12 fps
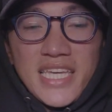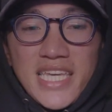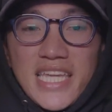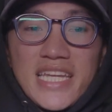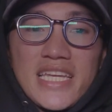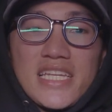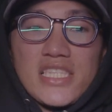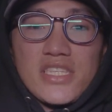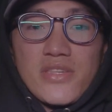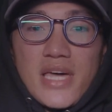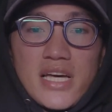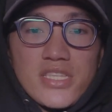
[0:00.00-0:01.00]
getting
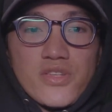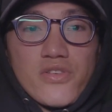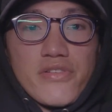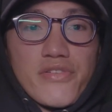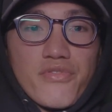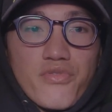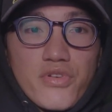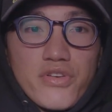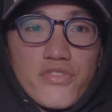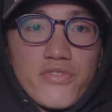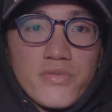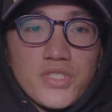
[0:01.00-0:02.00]
into that sort of
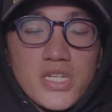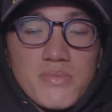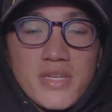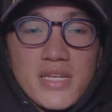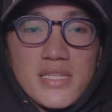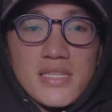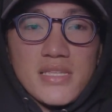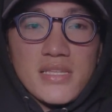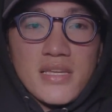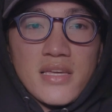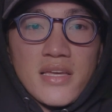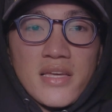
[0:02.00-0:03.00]
groove, just because
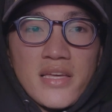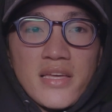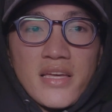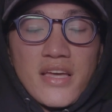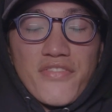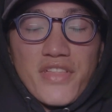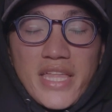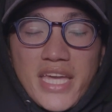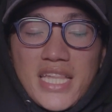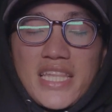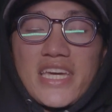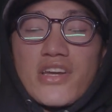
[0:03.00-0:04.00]
I feel
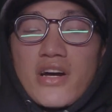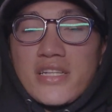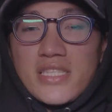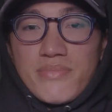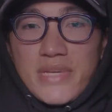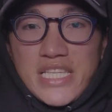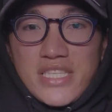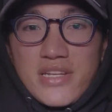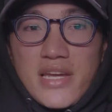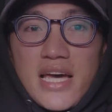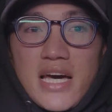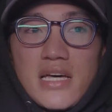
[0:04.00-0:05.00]
like later on
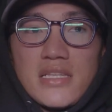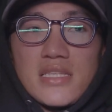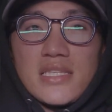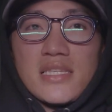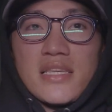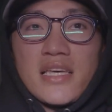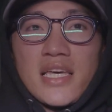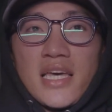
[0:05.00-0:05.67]
semester, as